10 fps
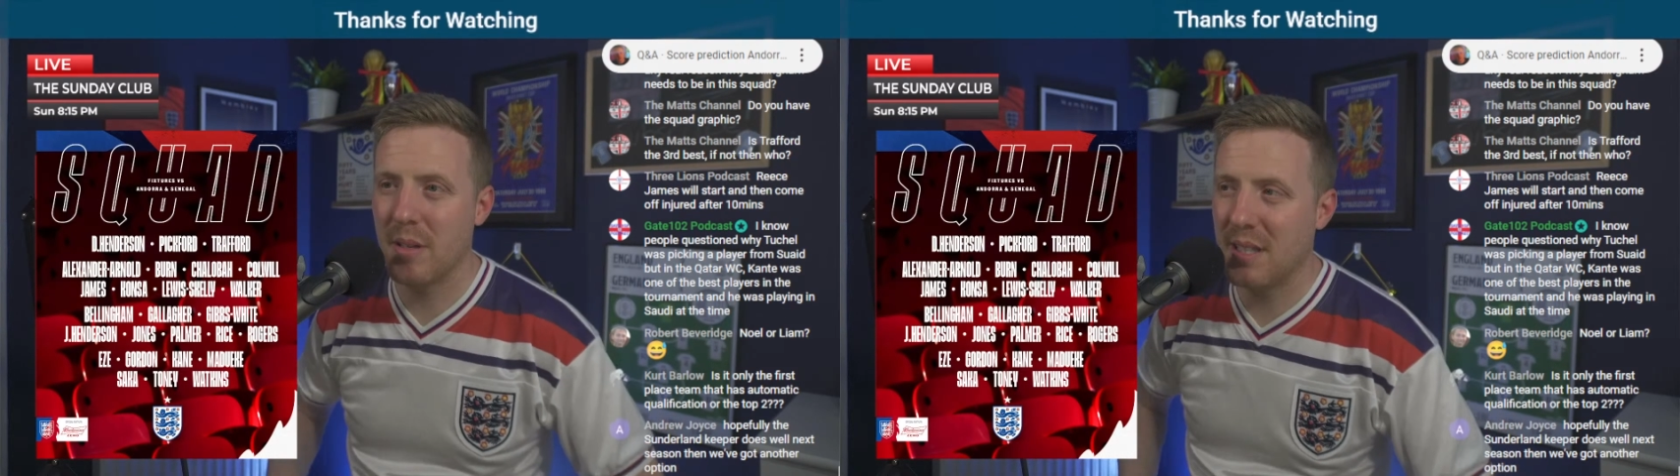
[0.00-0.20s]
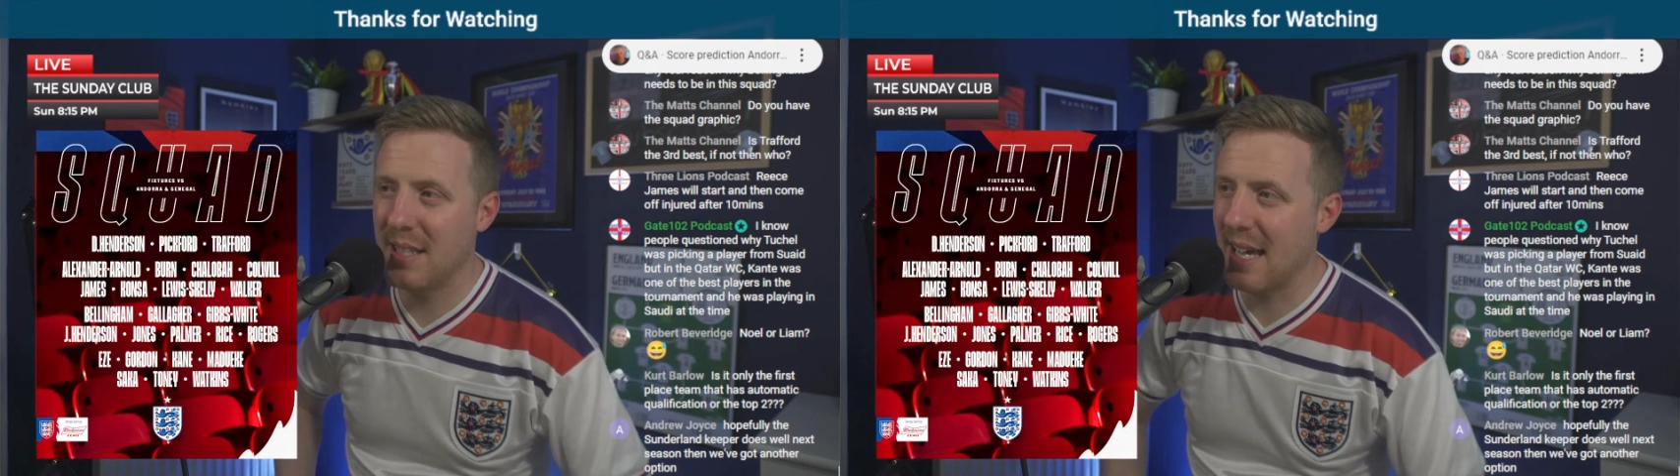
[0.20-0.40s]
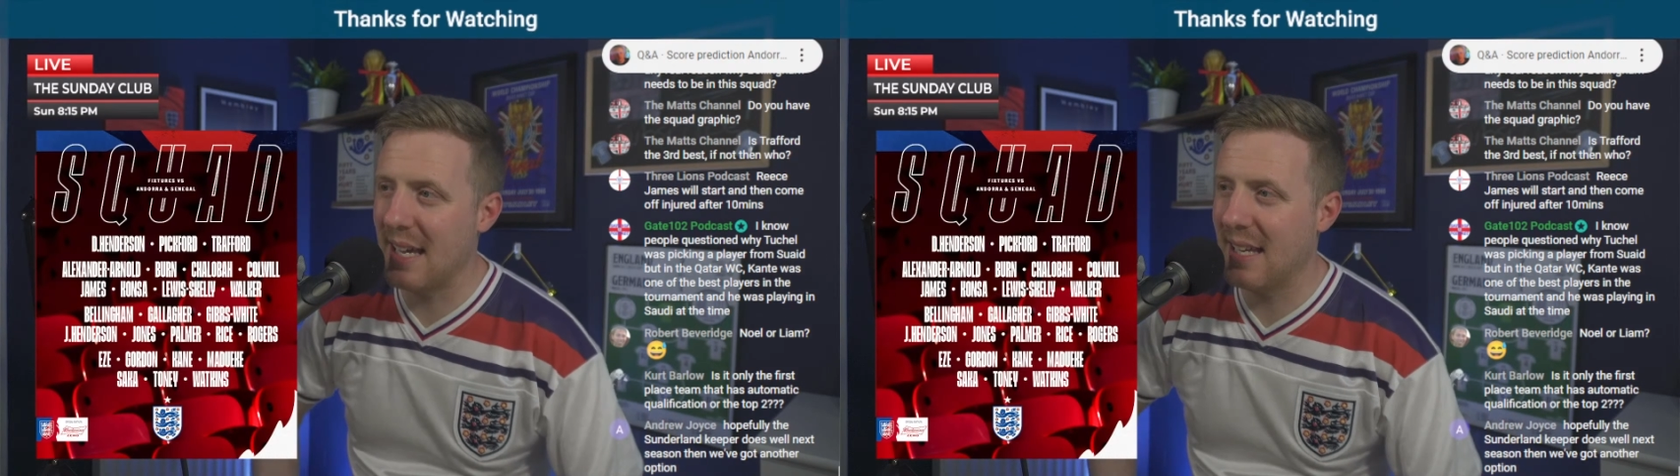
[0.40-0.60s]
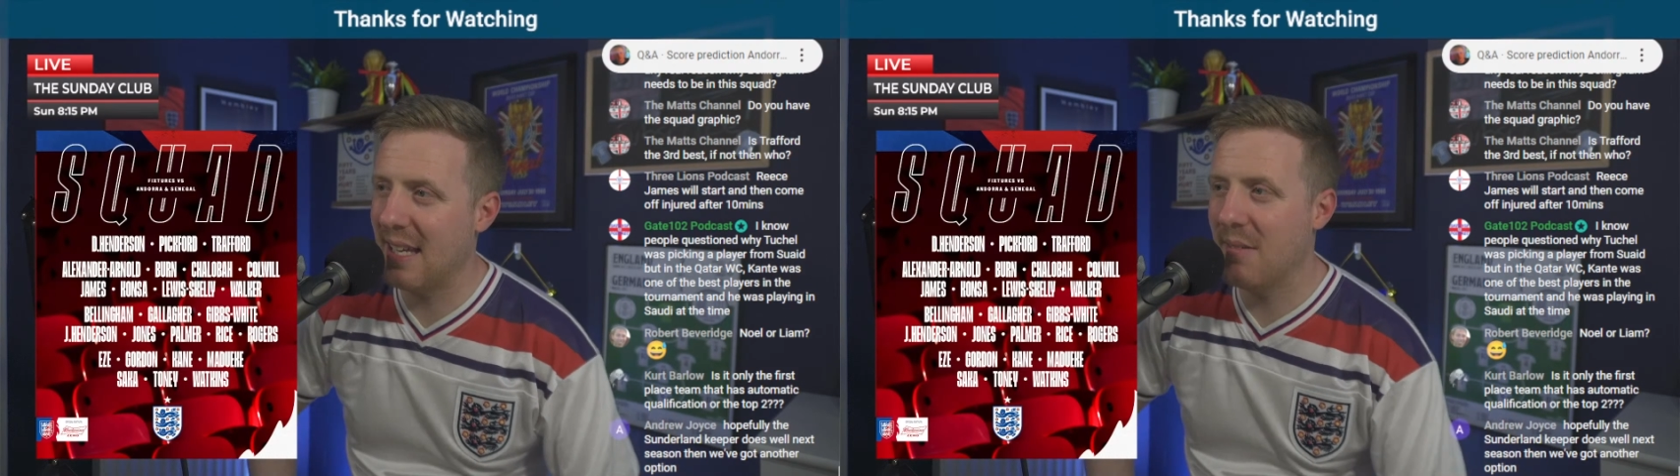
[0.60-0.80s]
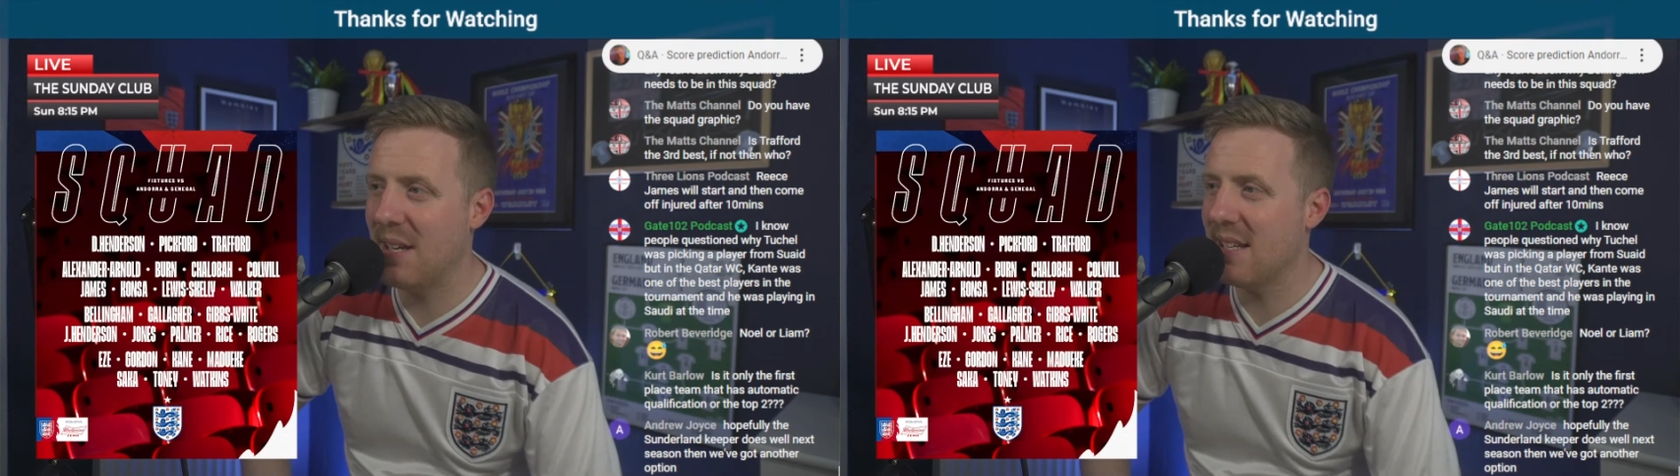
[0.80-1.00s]
Yet
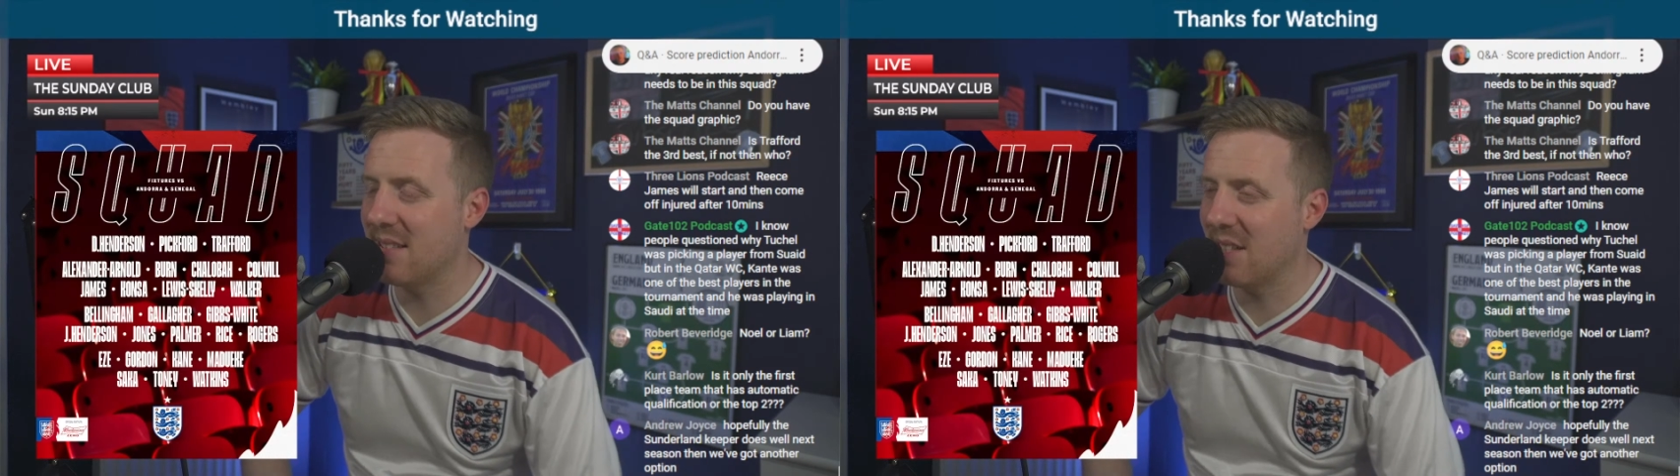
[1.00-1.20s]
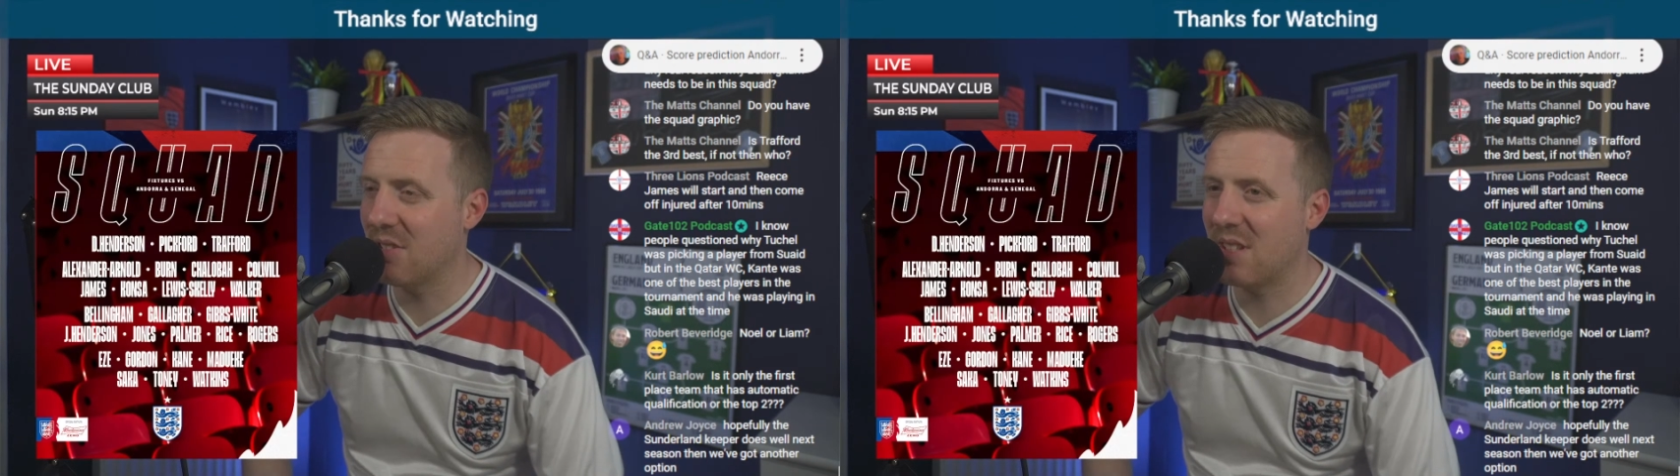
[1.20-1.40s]
here he is, and I just